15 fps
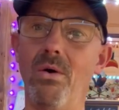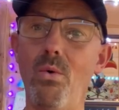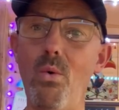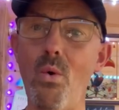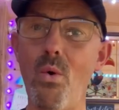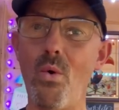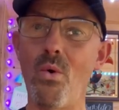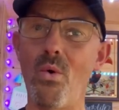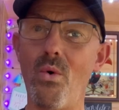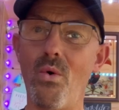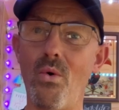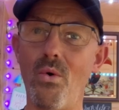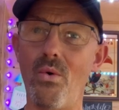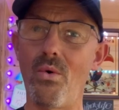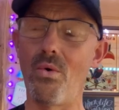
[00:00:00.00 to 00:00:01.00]

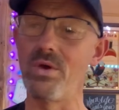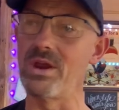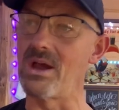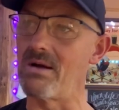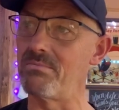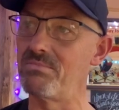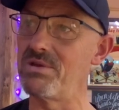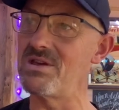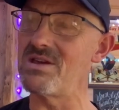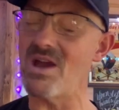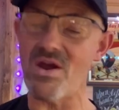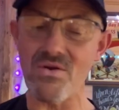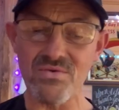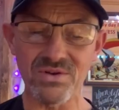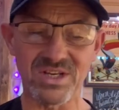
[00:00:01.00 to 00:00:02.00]
Oh, you
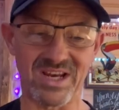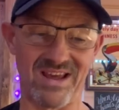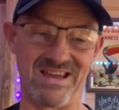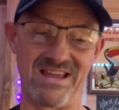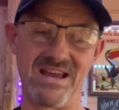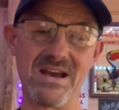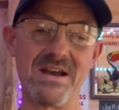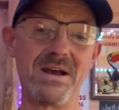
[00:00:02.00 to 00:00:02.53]
beauty.